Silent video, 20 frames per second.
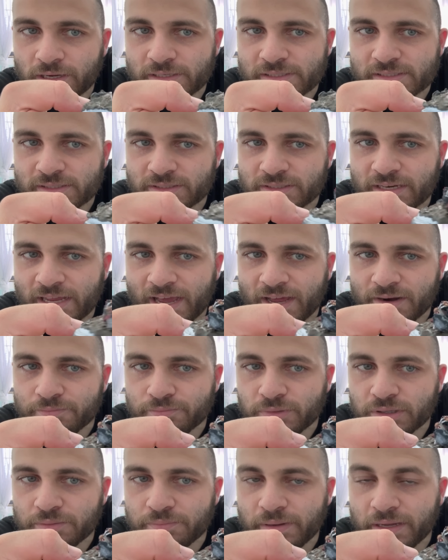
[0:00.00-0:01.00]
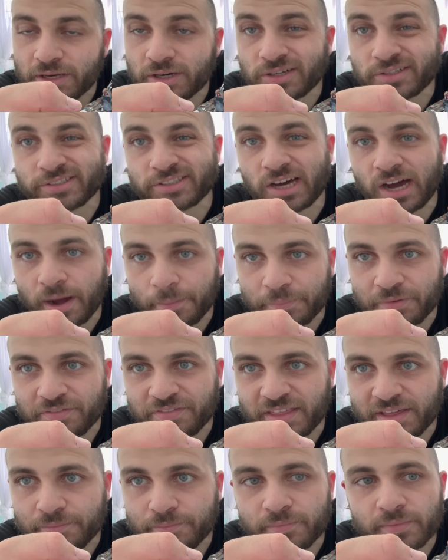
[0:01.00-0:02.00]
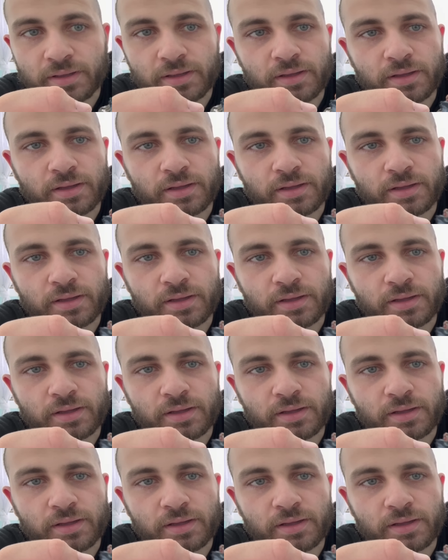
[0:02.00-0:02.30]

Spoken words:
I still need to add mud paint on top of them,